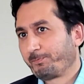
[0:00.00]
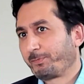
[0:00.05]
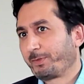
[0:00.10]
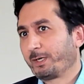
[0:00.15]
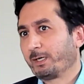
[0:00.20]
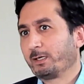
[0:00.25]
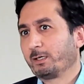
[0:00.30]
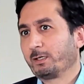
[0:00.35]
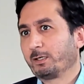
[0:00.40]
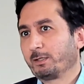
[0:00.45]

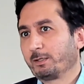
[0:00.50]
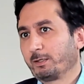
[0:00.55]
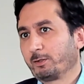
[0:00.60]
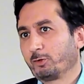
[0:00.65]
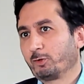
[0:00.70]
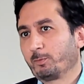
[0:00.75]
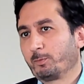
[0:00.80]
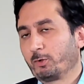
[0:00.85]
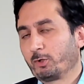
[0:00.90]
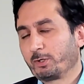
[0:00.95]
in
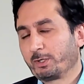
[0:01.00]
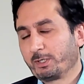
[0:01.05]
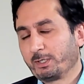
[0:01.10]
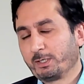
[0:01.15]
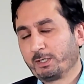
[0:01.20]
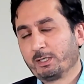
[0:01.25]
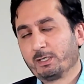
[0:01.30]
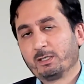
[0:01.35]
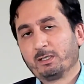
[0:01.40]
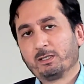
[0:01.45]
the
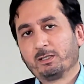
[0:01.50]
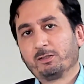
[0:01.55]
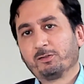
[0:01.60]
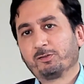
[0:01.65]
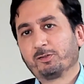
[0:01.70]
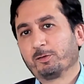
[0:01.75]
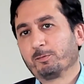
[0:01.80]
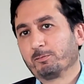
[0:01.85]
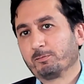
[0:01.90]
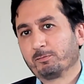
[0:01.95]
body,
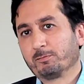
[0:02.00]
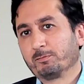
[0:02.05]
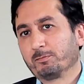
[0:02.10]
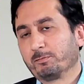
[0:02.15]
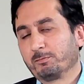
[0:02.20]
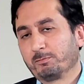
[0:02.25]
some